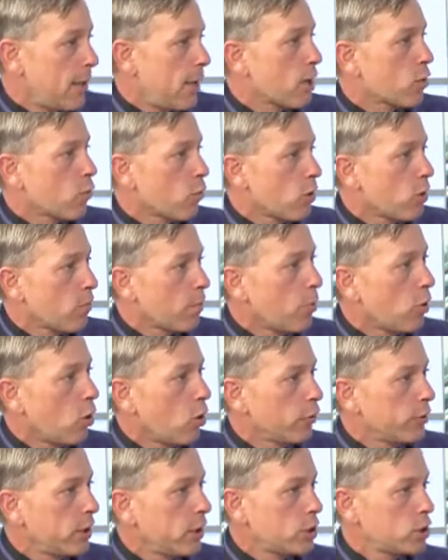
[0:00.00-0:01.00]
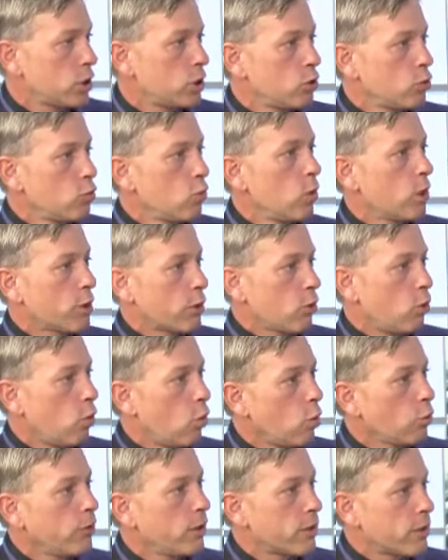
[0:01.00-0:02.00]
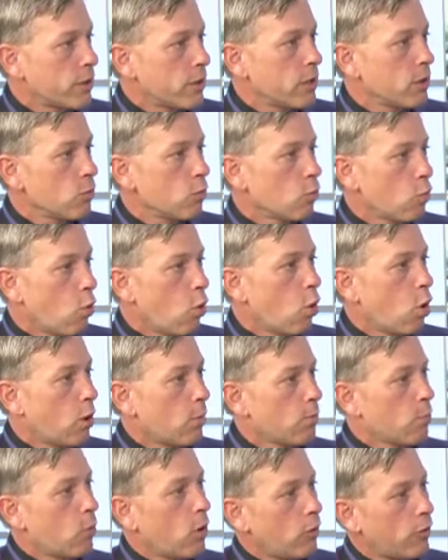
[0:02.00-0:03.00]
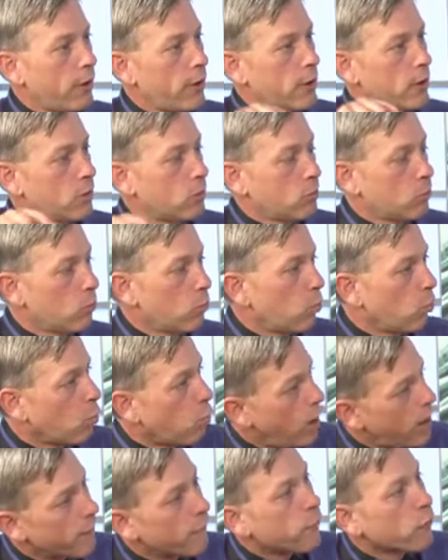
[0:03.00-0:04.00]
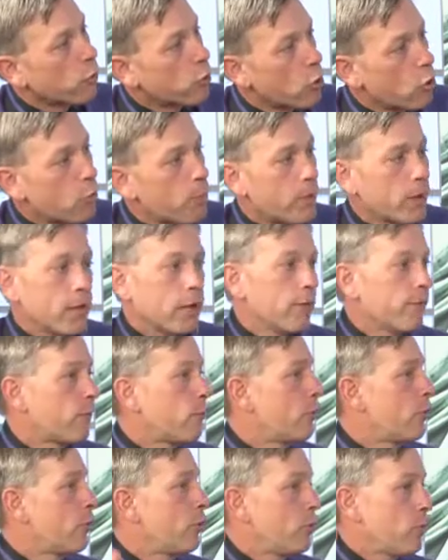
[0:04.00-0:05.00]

a career politician who wants to hold the seat warm while they wait for an opening for USN.